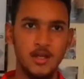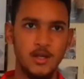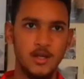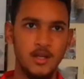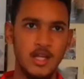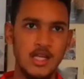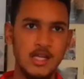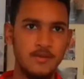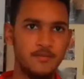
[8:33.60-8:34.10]

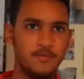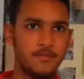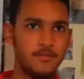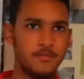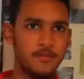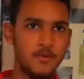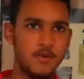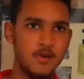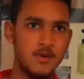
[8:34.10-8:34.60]
if
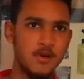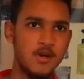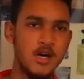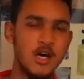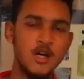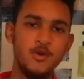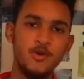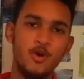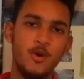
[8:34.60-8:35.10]
a
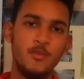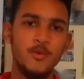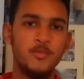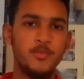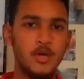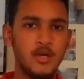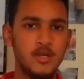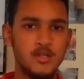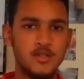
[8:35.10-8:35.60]
normal
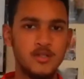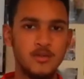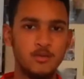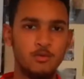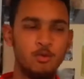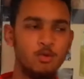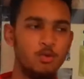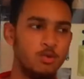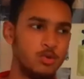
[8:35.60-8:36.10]
person
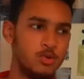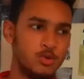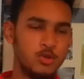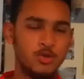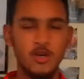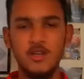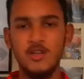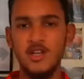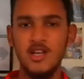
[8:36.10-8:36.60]
who's
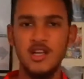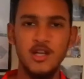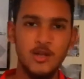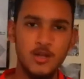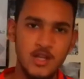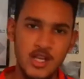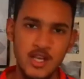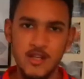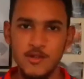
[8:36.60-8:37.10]
not really
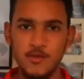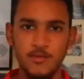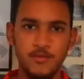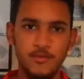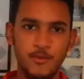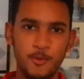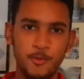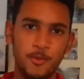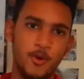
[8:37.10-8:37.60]
into
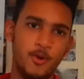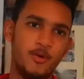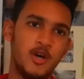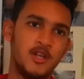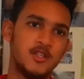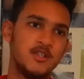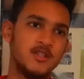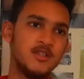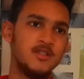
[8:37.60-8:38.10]
football
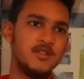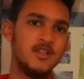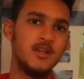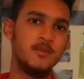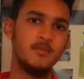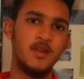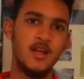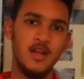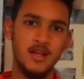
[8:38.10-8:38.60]
watches a
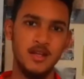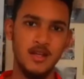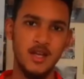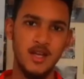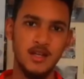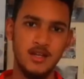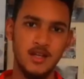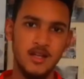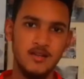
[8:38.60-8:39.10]
team like
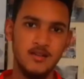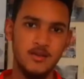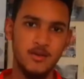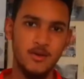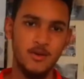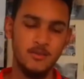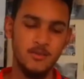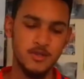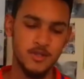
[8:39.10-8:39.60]

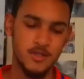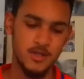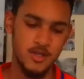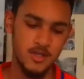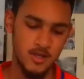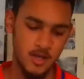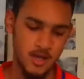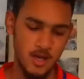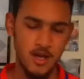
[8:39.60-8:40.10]
Atletico
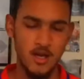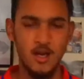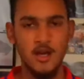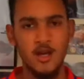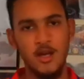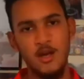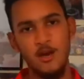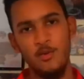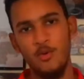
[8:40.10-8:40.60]
Madrid,
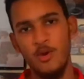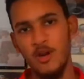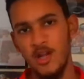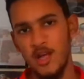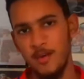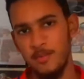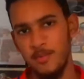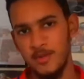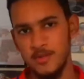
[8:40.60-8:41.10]
what
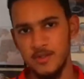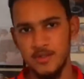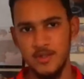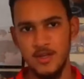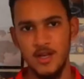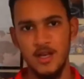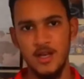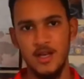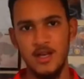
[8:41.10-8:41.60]
happens?
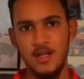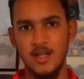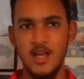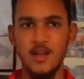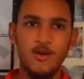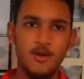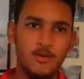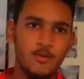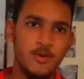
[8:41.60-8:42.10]
They're
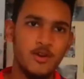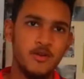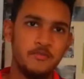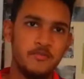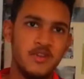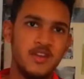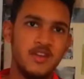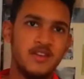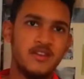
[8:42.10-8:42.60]
not gonna
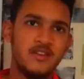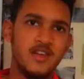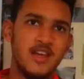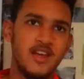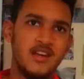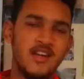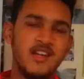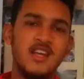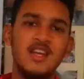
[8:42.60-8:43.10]
be
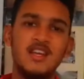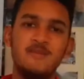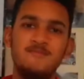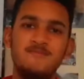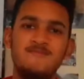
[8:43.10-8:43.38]
really